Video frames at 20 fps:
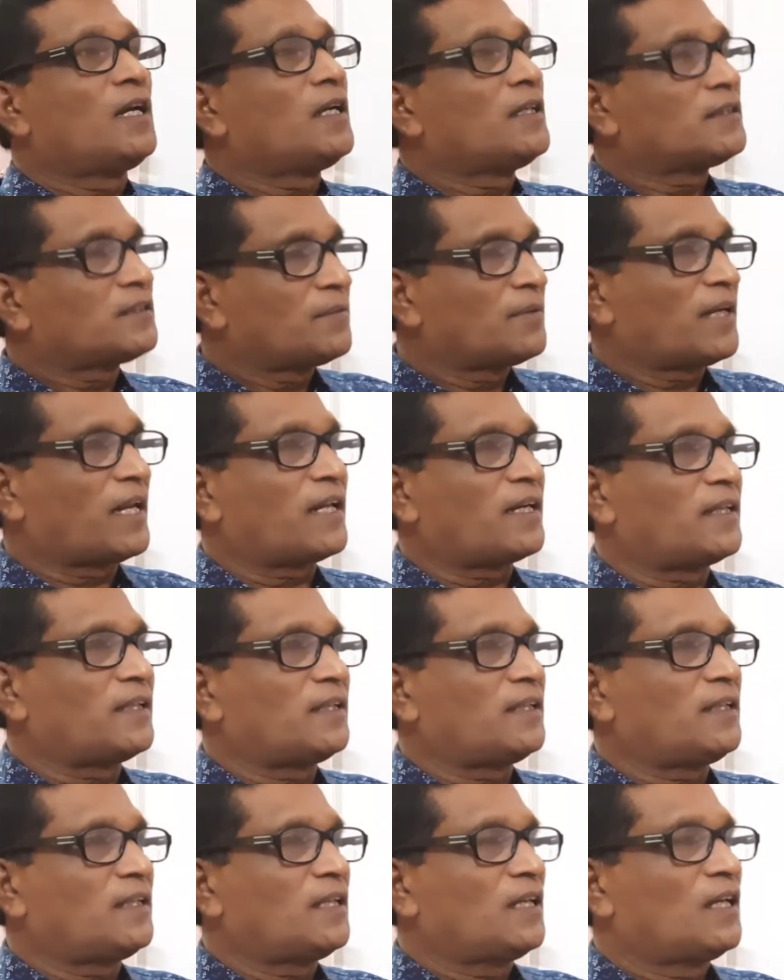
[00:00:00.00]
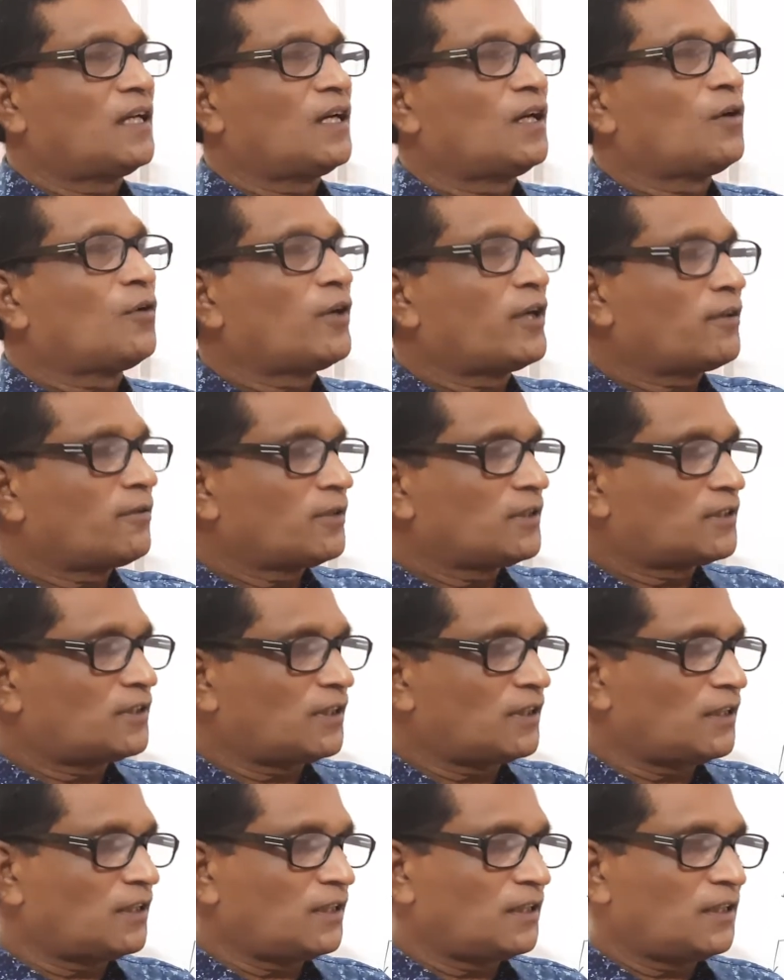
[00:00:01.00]
Similarly, when we
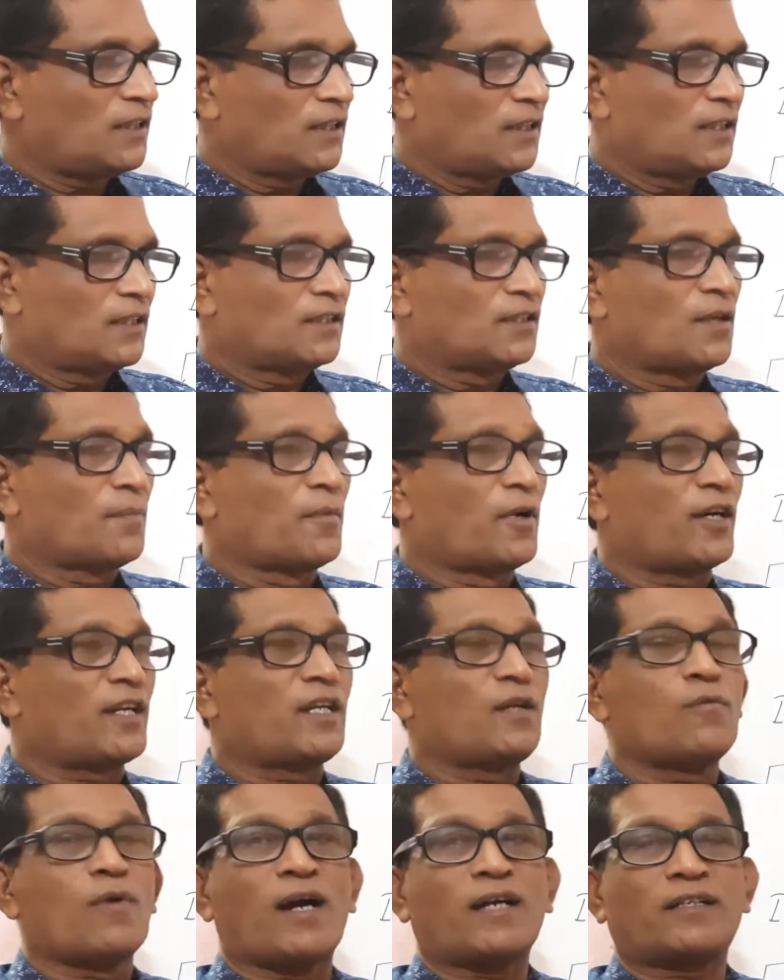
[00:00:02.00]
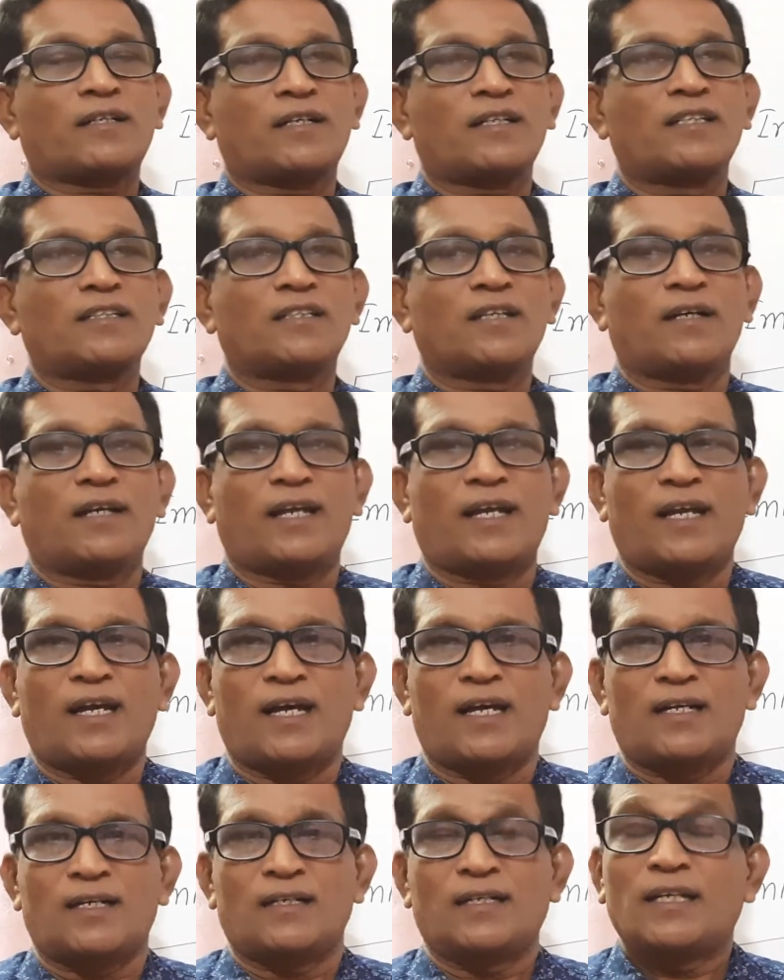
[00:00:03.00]
see the muddy water in the
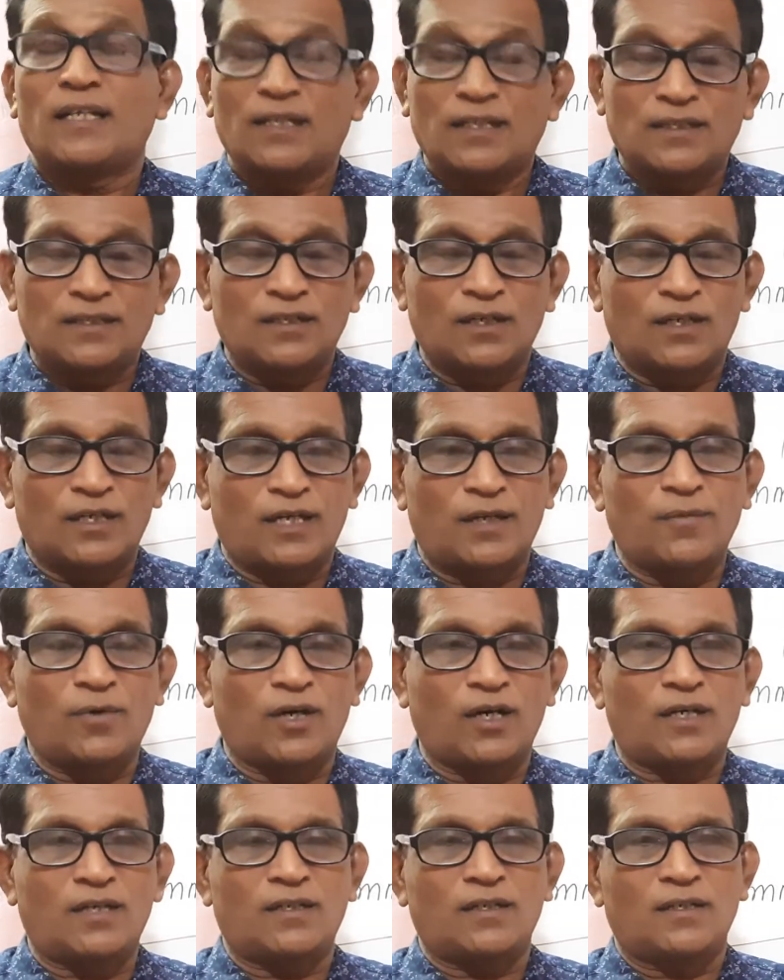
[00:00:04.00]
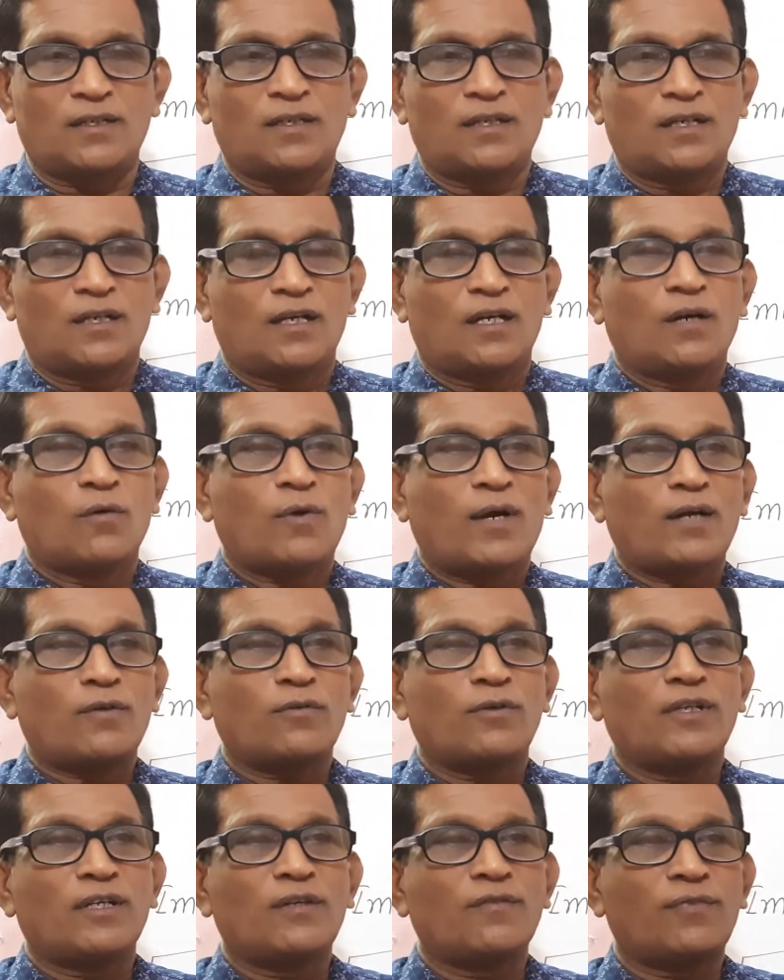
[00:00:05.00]
air, in the river, what
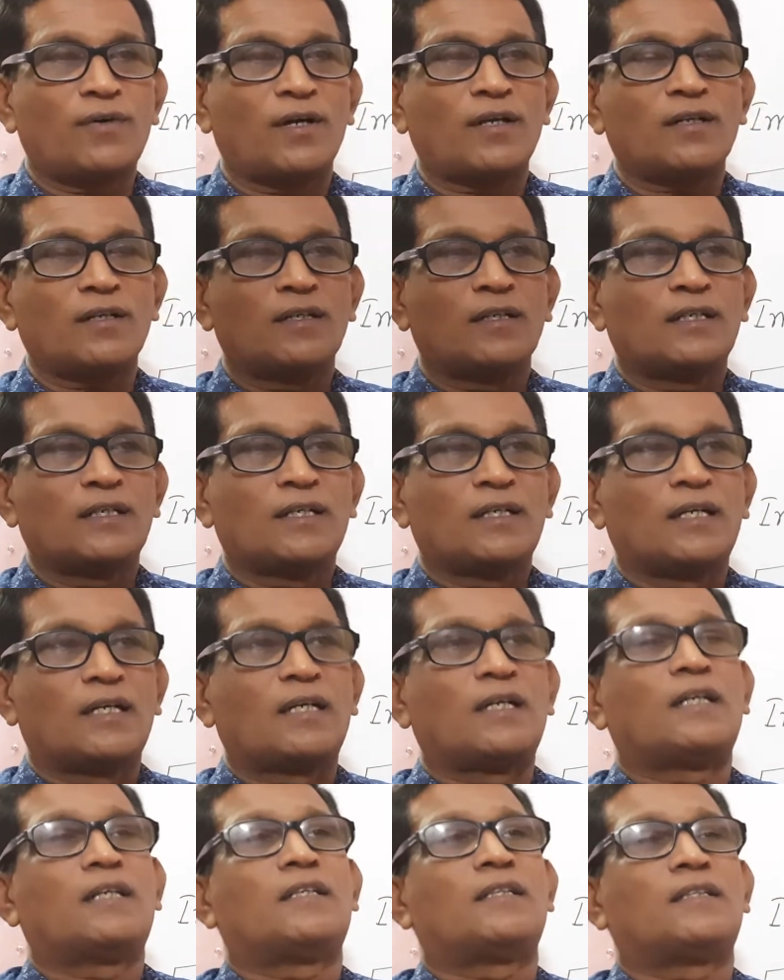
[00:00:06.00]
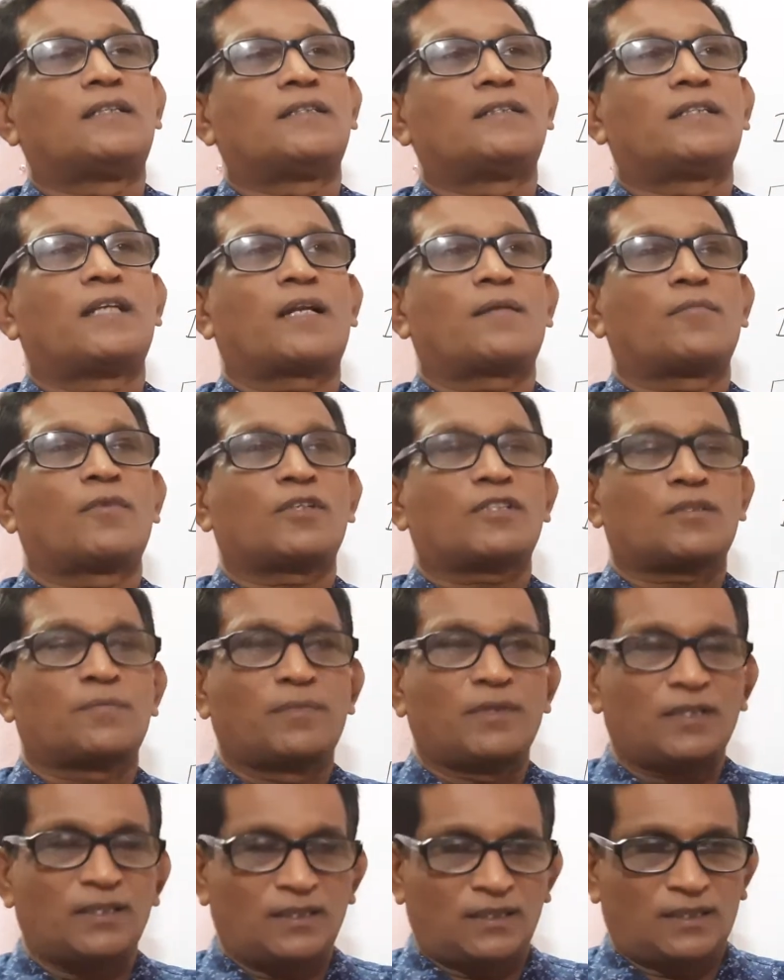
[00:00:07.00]
we infer? There must
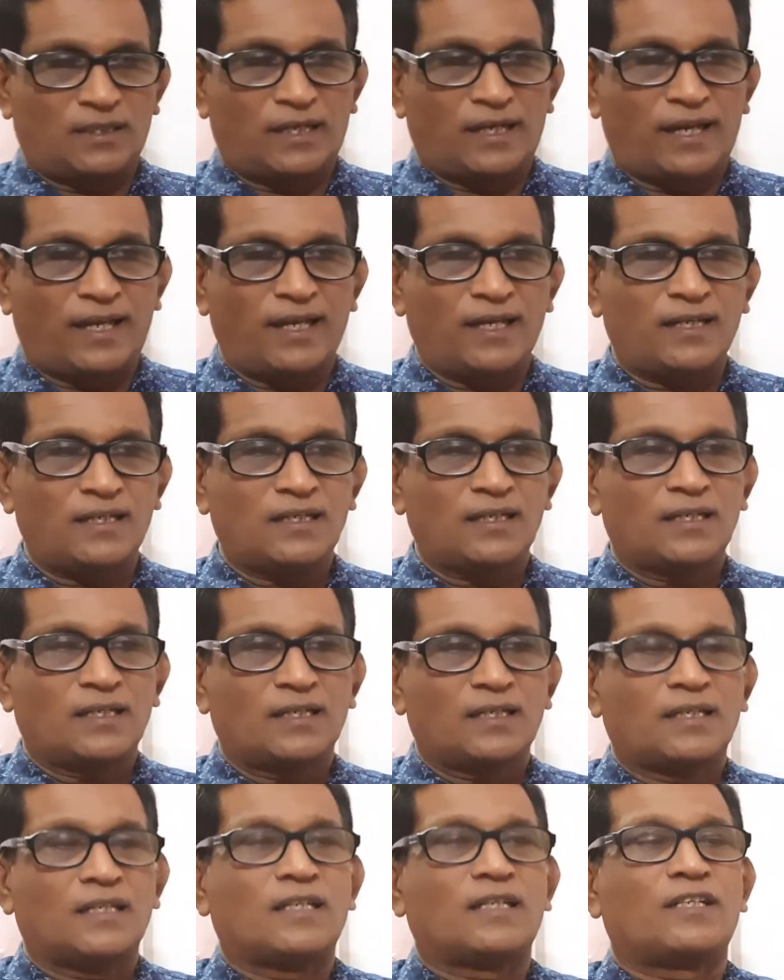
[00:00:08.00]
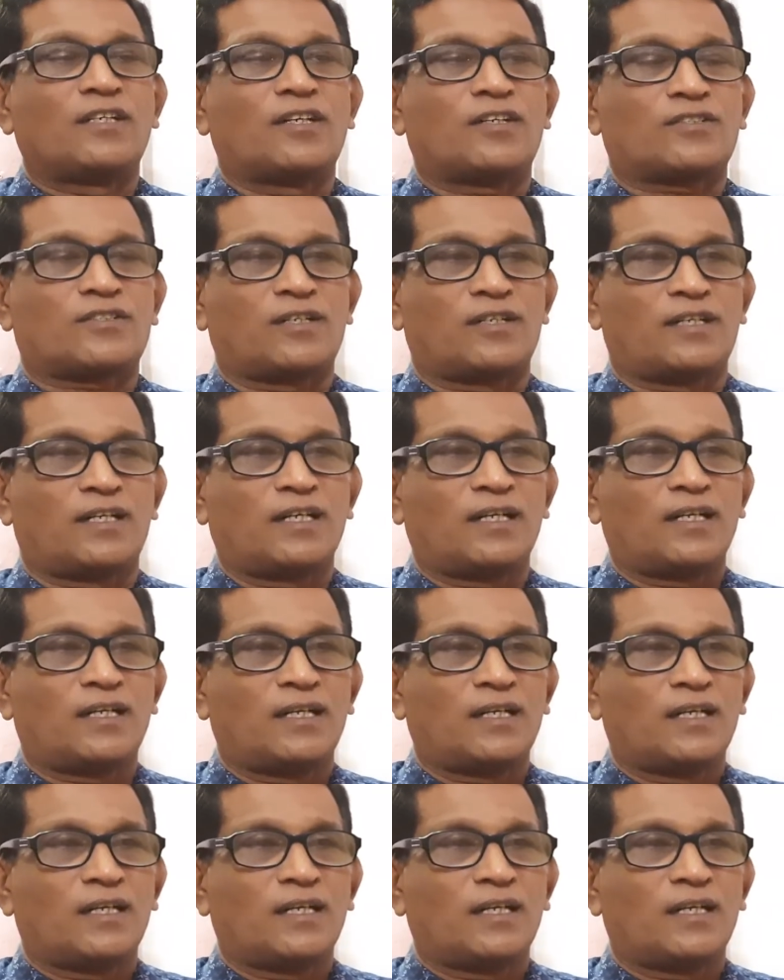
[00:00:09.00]
be rain yesterday.